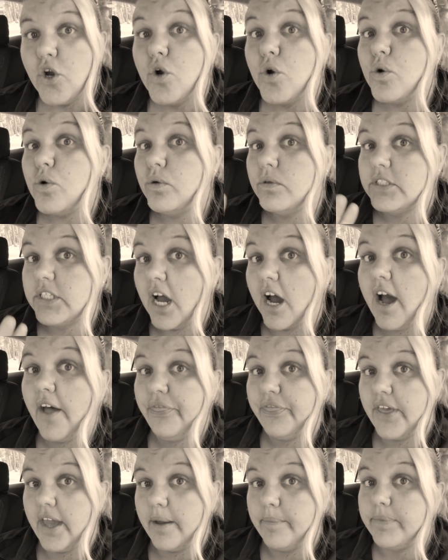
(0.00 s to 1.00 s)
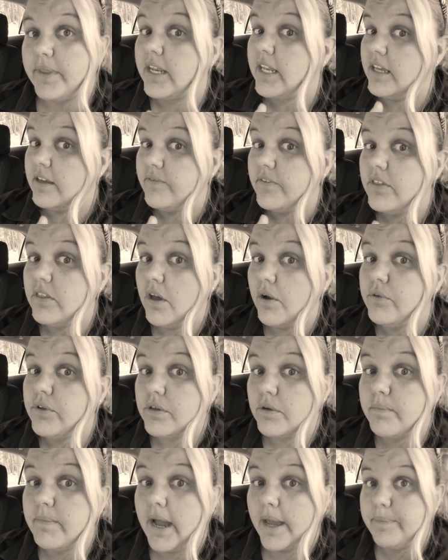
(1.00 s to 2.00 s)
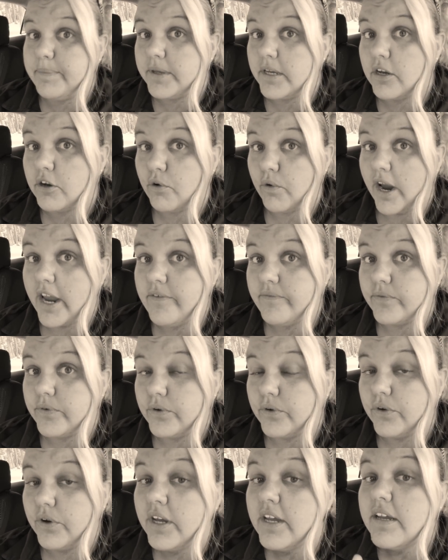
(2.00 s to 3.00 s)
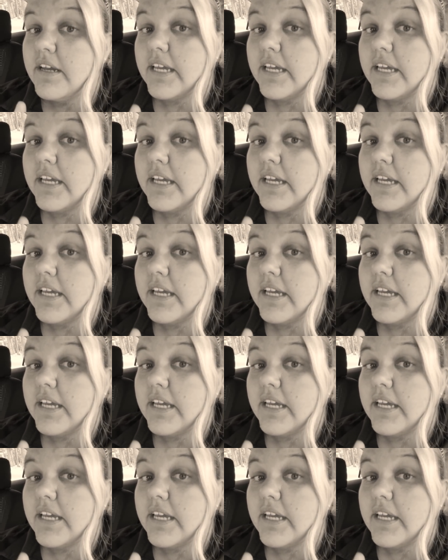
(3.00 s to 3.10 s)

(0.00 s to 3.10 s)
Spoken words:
who taught them that even though you might be ungrateful,